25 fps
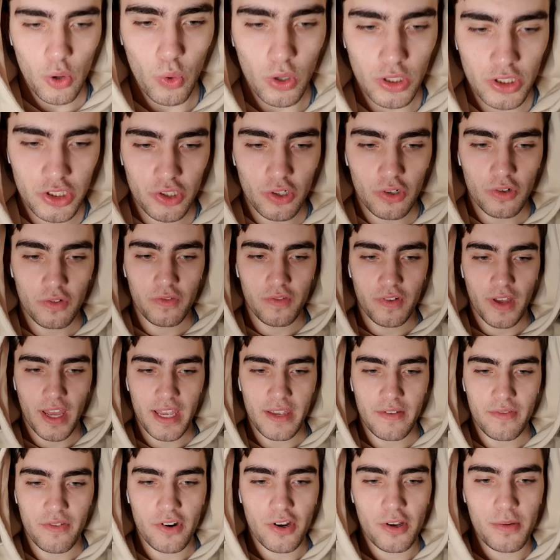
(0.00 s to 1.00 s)
What's your
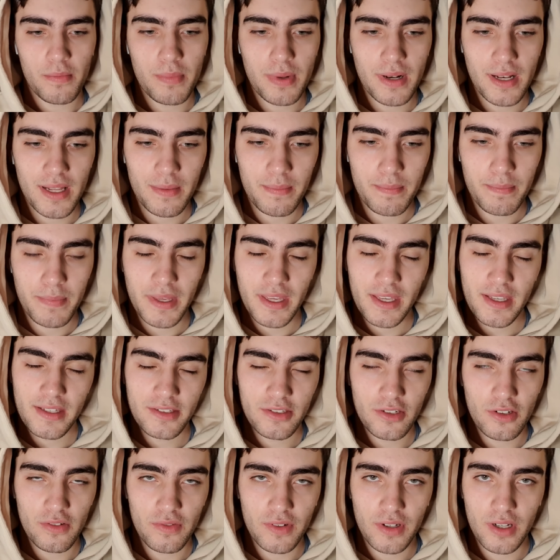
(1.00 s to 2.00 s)
favourite
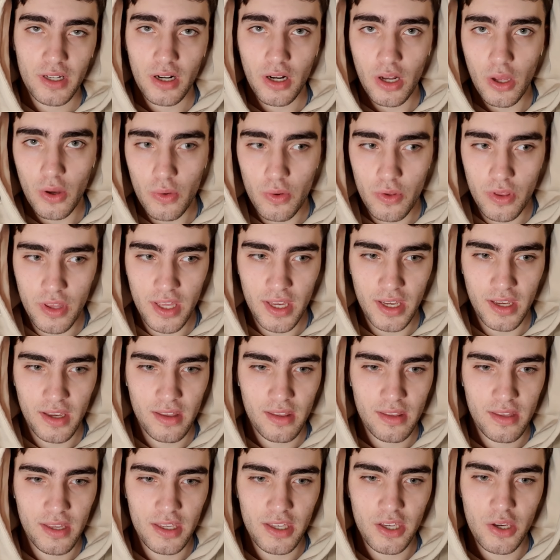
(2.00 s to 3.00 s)
piece of clothing
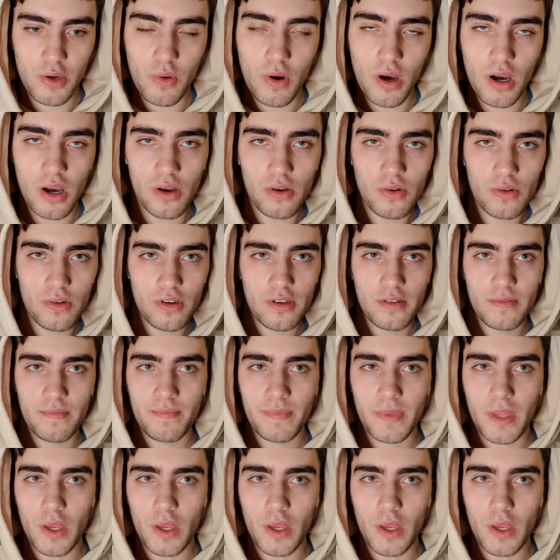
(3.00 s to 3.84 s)
that you own?